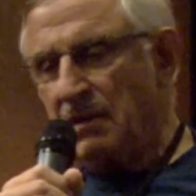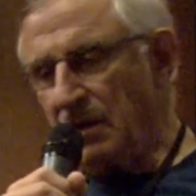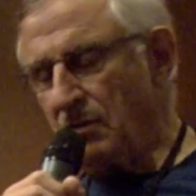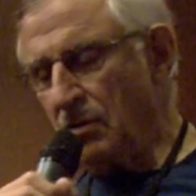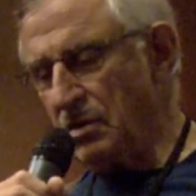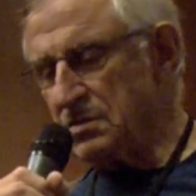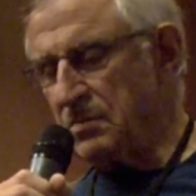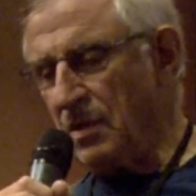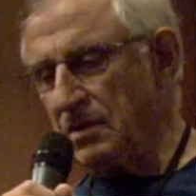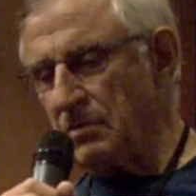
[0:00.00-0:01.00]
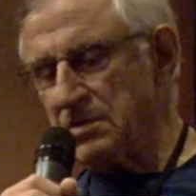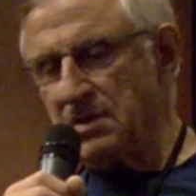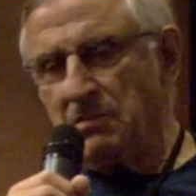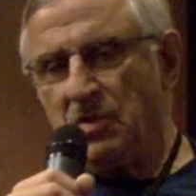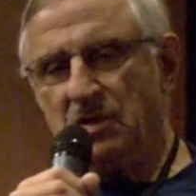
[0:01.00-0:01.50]
uh, I corresponded with
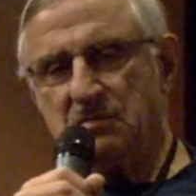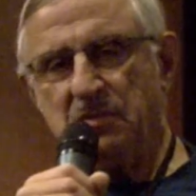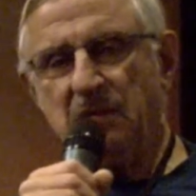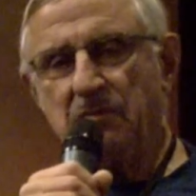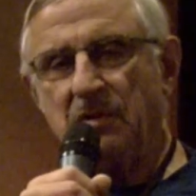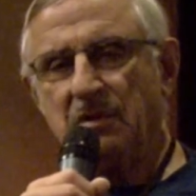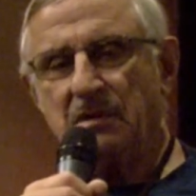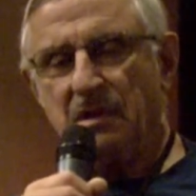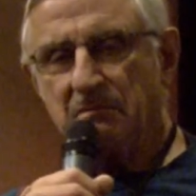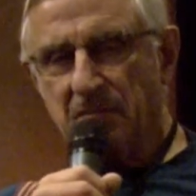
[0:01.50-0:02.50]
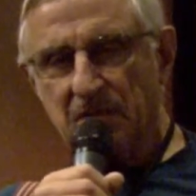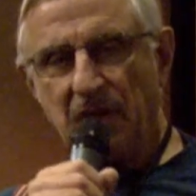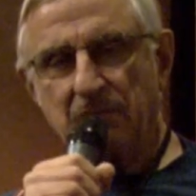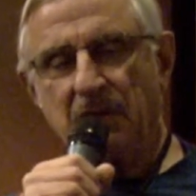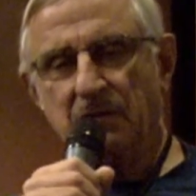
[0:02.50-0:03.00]
some of these people
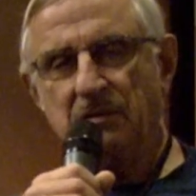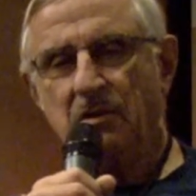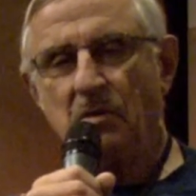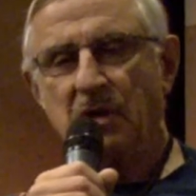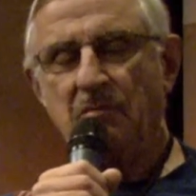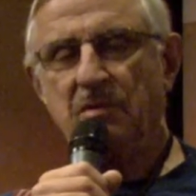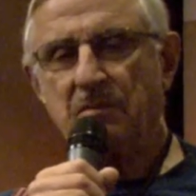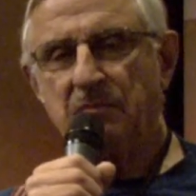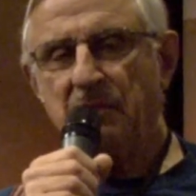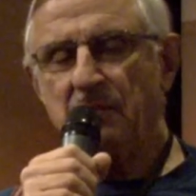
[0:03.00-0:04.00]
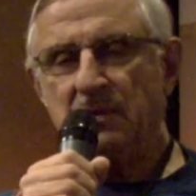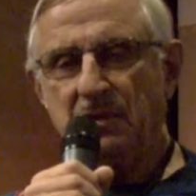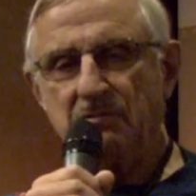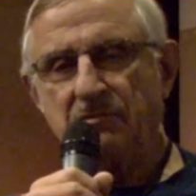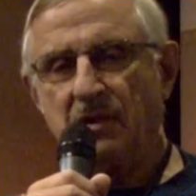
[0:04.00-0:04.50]
and got to know a couple of people who
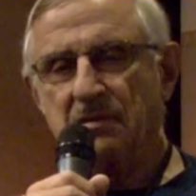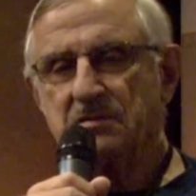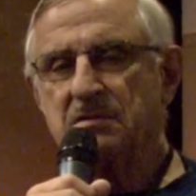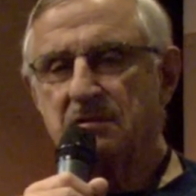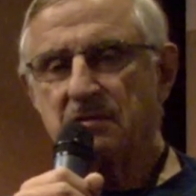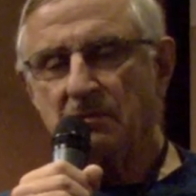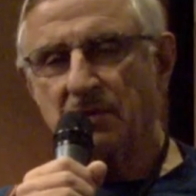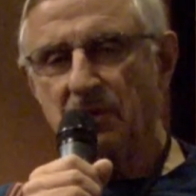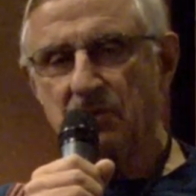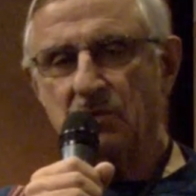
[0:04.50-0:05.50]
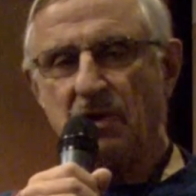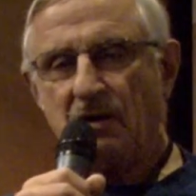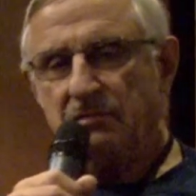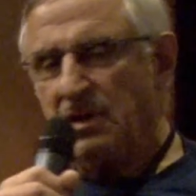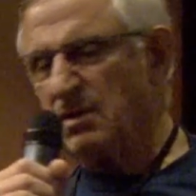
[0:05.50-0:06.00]
did fonts and some of the other
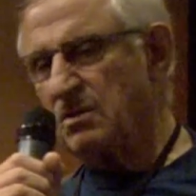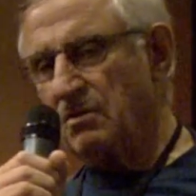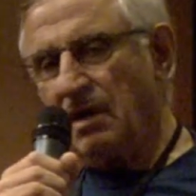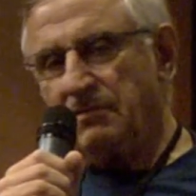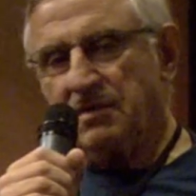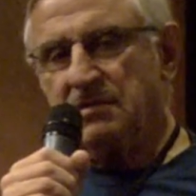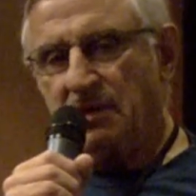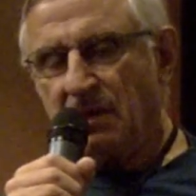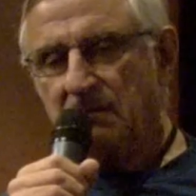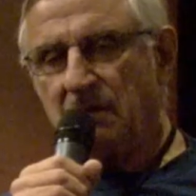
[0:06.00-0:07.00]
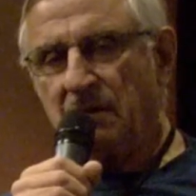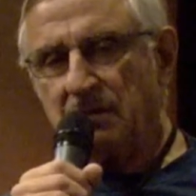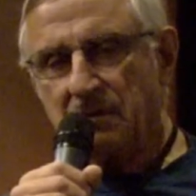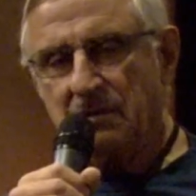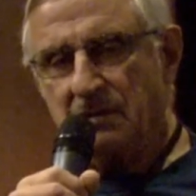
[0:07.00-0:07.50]
graph and other graphics that I
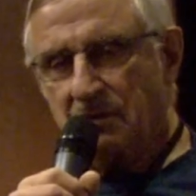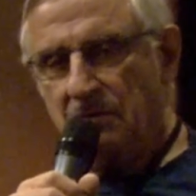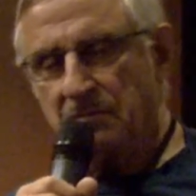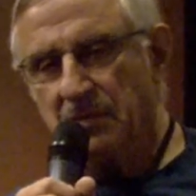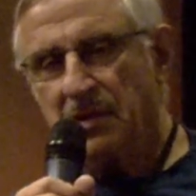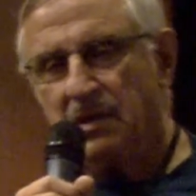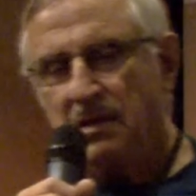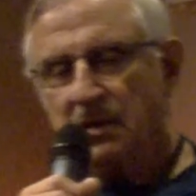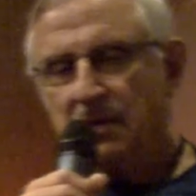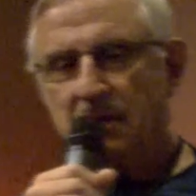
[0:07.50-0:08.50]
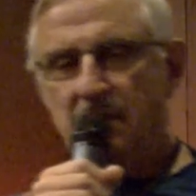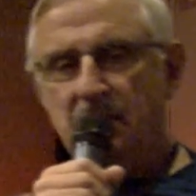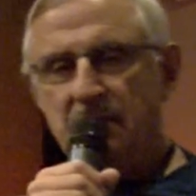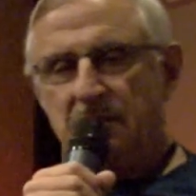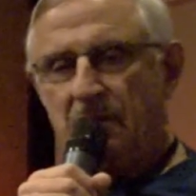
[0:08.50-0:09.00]
collected.
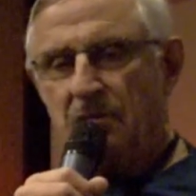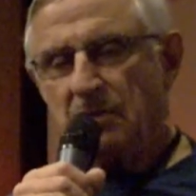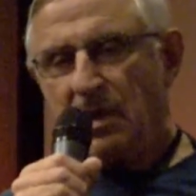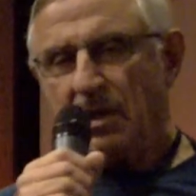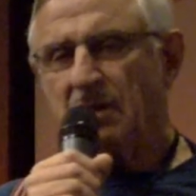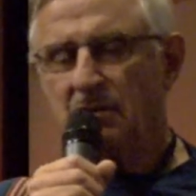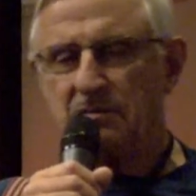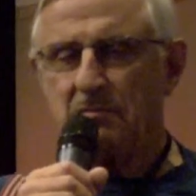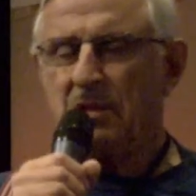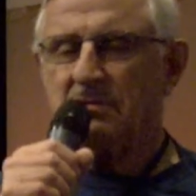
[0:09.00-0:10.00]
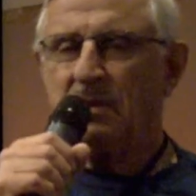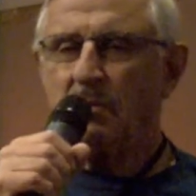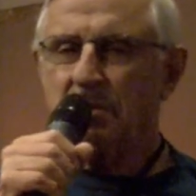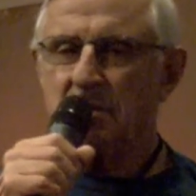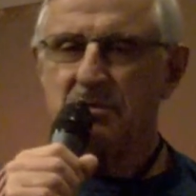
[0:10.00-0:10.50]
Uh, and I, sometimes I
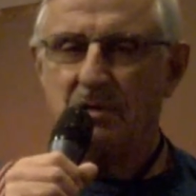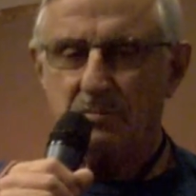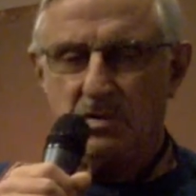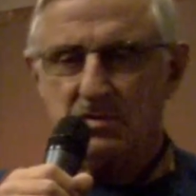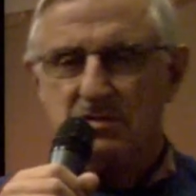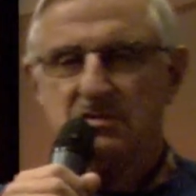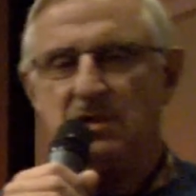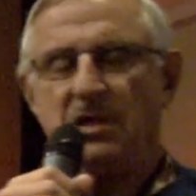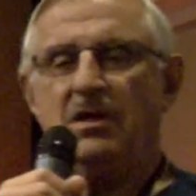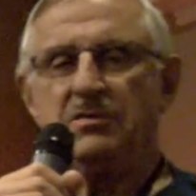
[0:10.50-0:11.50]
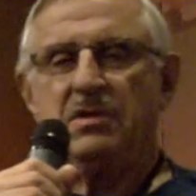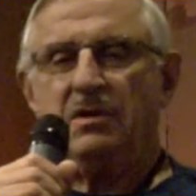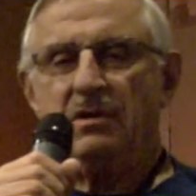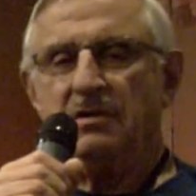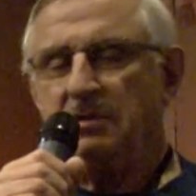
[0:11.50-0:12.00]
wonder, is that person still out
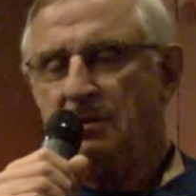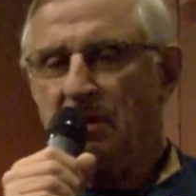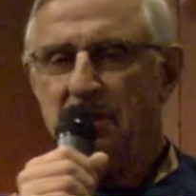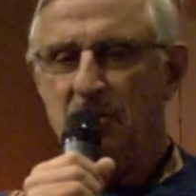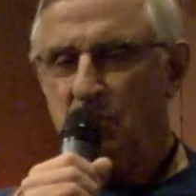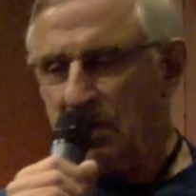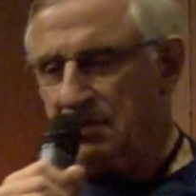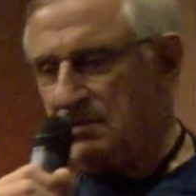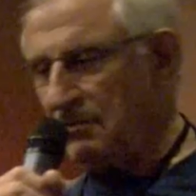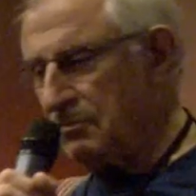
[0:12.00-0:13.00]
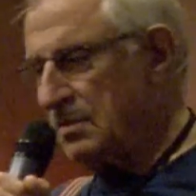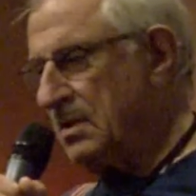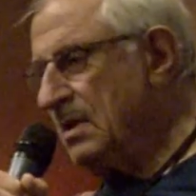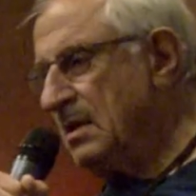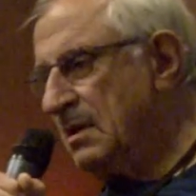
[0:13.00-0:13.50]
there? Are they doing something?